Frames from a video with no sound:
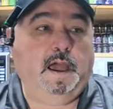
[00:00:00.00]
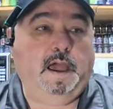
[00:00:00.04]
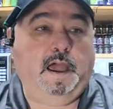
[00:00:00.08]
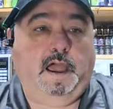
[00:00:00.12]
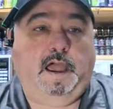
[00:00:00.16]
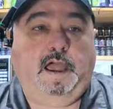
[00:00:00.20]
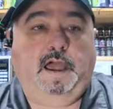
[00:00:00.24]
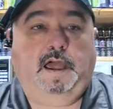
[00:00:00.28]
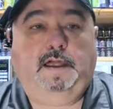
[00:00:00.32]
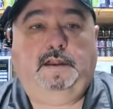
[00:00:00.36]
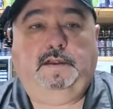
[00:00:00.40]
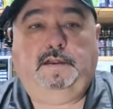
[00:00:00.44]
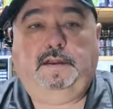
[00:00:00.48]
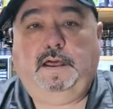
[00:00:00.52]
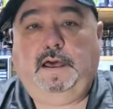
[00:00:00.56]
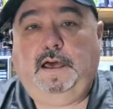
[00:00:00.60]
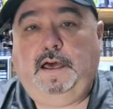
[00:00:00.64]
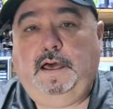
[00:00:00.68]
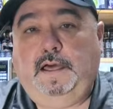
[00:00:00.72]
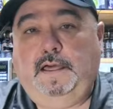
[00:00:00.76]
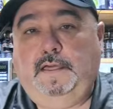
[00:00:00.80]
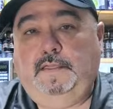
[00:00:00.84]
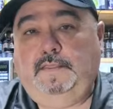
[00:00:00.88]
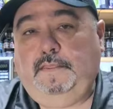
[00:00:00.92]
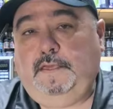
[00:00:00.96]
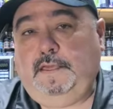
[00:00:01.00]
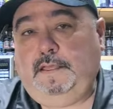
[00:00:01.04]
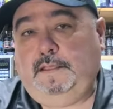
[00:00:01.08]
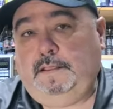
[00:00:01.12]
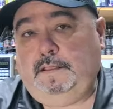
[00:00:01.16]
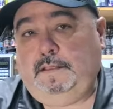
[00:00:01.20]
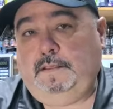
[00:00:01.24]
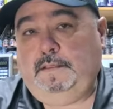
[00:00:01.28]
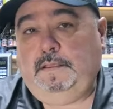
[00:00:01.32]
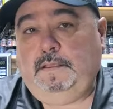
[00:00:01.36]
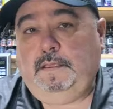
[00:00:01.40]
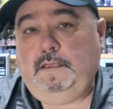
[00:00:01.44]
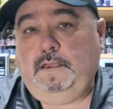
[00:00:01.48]
then,
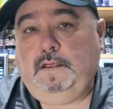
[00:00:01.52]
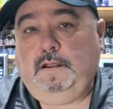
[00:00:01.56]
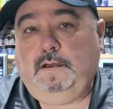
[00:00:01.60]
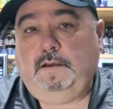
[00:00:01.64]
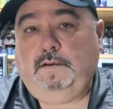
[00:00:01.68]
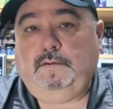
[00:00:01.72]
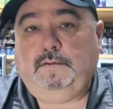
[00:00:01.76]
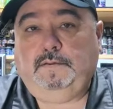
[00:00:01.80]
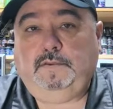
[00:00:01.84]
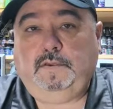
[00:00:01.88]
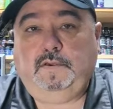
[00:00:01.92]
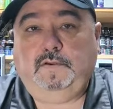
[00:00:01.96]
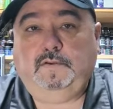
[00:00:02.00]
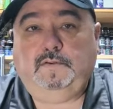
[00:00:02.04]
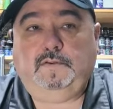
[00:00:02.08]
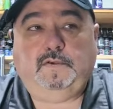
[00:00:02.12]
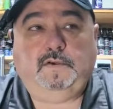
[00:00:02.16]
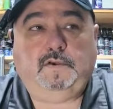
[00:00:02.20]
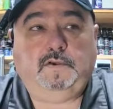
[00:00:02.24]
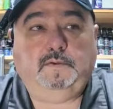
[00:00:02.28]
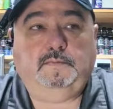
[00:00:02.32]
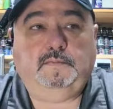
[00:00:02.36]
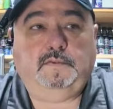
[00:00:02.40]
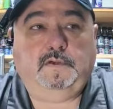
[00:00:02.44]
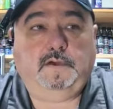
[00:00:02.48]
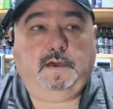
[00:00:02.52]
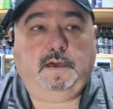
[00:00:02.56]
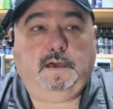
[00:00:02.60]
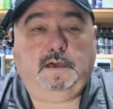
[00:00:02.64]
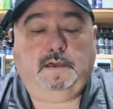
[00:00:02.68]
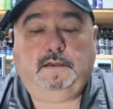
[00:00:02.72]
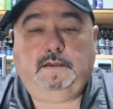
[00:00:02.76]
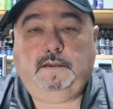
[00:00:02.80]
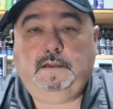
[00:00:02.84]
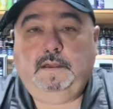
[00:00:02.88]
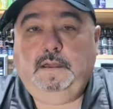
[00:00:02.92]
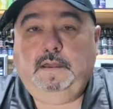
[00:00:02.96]
YouTube the